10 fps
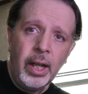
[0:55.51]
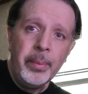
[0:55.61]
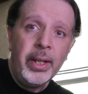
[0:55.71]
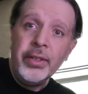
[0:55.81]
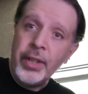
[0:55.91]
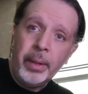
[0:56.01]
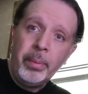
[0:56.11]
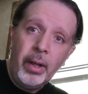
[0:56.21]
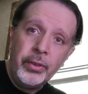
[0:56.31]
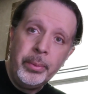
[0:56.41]
I mean, is
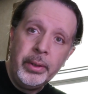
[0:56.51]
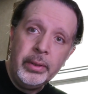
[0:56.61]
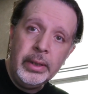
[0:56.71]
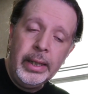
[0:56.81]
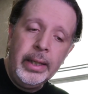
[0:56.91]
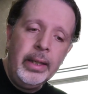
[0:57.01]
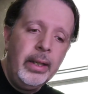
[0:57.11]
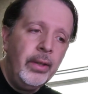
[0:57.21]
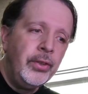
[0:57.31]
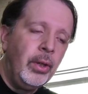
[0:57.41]
that possible?
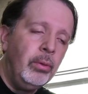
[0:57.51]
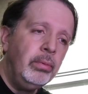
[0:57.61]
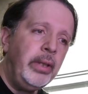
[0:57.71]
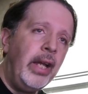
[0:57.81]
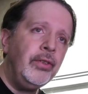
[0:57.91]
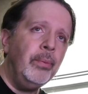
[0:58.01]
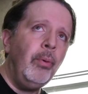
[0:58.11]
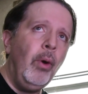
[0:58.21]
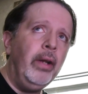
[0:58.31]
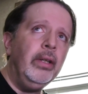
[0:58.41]
So, case
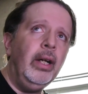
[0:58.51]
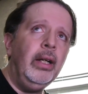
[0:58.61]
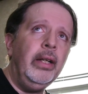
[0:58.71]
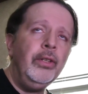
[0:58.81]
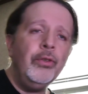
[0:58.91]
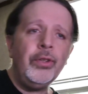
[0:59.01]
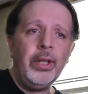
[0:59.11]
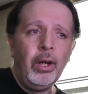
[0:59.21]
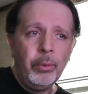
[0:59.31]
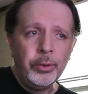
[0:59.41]
in point, I
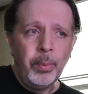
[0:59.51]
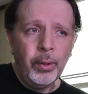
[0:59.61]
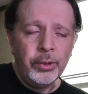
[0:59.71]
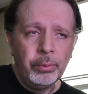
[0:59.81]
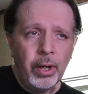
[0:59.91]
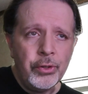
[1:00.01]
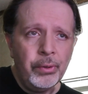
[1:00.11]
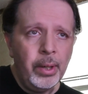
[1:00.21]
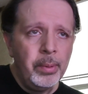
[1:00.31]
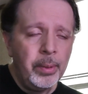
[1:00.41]
usually always point to
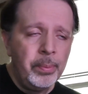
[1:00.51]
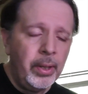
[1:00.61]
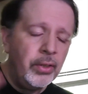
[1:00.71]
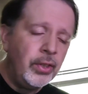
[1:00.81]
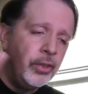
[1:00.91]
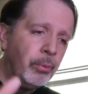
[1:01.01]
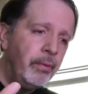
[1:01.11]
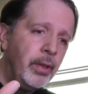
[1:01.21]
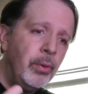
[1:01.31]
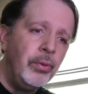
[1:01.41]
Roger Ebert because his
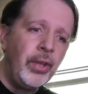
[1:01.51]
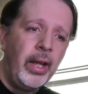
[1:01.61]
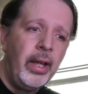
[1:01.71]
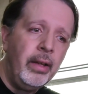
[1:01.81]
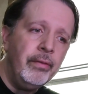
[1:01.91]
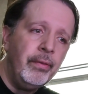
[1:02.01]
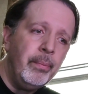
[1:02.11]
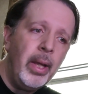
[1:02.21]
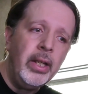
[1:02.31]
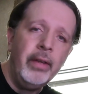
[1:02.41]
reviews, I have
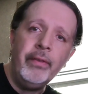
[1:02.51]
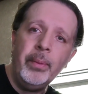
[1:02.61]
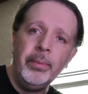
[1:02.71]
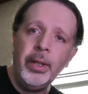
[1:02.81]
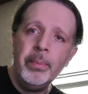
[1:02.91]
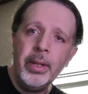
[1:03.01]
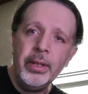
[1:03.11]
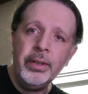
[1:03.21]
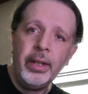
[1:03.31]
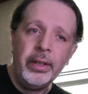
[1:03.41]
many of them
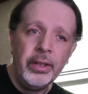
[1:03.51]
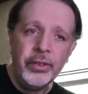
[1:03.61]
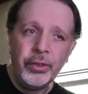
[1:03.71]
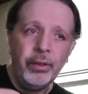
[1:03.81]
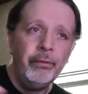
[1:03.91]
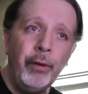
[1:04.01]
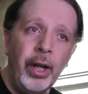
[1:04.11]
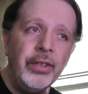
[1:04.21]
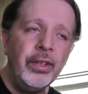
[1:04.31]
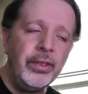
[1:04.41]
committed, at least
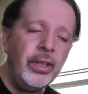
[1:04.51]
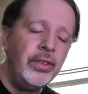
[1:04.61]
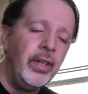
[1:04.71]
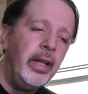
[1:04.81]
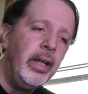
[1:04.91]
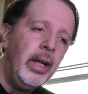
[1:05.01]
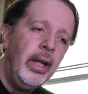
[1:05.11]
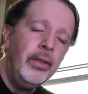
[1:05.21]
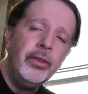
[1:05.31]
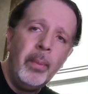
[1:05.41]
phrases, let's say,
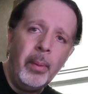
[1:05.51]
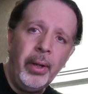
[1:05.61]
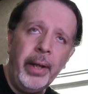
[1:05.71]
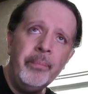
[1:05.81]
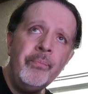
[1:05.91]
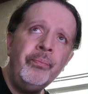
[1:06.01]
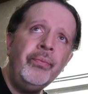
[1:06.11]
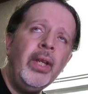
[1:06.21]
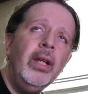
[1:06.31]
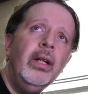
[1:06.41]
to memory.
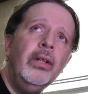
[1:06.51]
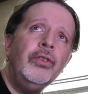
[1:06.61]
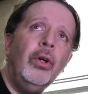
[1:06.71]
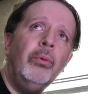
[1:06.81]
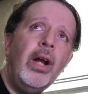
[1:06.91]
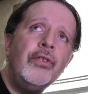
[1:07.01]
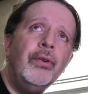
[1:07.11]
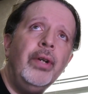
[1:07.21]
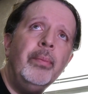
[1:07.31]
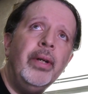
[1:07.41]
So
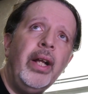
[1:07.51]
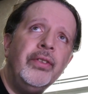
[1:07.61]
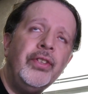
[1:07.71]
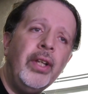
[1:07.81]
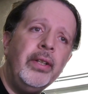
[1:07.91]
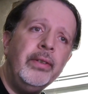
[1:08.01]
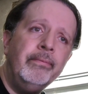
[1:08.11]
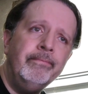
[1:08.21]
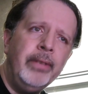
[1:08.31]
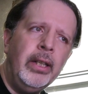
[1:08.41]
Roger Ebert had said
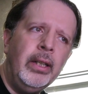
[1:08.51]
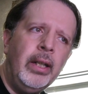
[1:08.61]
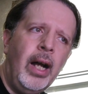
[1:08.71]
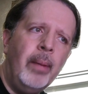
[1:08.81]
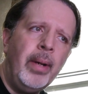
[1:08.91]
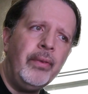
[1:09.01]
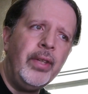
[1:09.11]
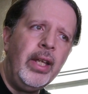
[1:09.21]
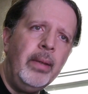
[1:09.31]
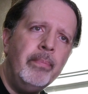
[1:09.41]

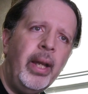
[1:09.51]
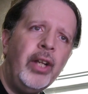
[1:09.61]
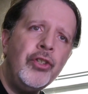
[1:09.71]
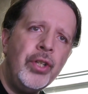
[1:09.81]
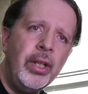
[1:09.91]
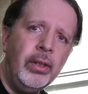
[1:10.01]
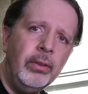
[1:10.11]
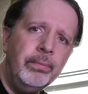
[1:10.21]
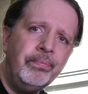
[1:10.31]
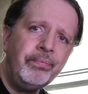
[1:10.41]
about The Big
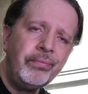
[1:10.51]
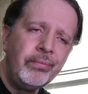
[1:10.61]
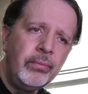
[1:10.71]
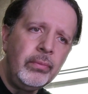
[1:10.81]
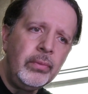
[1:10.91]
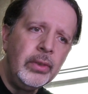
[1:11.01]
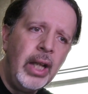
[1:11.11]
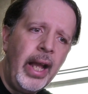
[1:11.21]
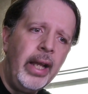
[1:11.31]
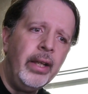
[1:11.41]
Chill
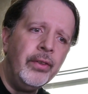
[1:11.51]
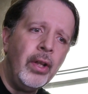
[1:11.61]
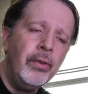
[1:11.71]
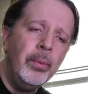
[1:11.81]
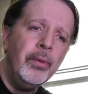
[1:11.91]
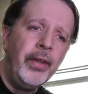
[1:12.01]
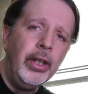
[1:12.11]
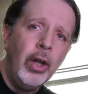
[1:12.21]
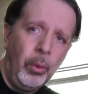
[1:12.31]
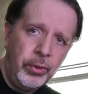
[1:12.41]
and the movie
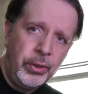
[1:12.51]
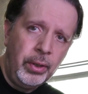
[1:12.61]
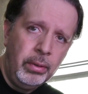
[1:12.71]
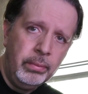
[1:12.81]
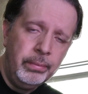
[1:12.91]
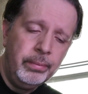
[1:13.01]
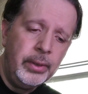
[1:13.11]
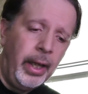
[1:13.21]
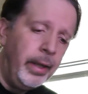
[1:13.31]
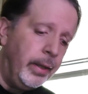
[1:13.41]
Ghost,
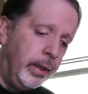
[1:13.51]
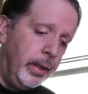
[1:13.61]
okay?